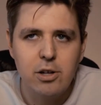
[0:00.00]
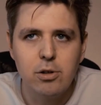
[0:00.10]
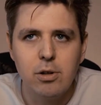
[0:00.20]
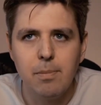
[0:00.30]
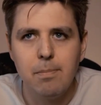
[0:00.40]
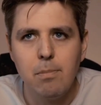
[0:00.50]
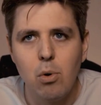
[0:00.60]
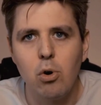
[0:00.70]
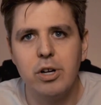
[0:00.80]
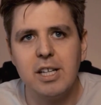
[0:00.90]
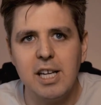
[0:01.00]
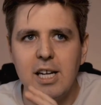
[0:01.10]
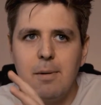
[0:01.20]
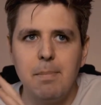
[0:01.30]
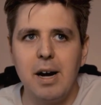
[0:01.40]
the more
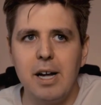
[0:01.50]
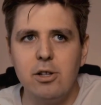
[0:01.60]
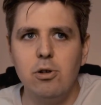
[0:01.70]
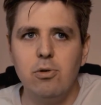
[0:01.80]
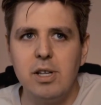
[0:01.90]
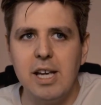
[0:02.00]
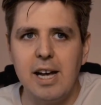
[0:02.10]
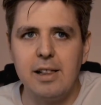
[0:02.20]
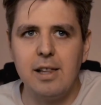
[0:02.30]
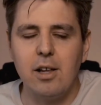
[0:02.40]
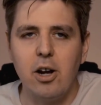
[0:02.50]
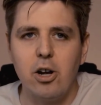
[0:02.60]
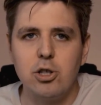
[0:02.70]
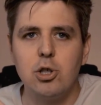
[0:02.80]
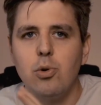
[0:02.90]
gigabytes you get
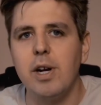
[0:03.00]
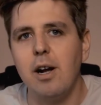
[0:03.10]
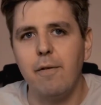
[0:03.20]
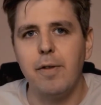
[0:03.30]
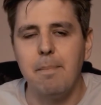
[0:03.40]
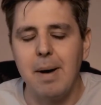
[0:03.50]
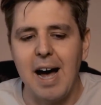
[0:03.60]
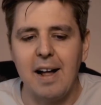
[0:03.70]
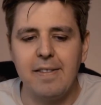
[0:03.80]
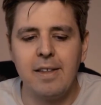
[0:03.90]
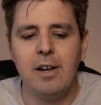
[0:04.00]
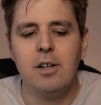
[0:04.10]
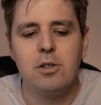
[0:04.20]
uh, straight off the bat.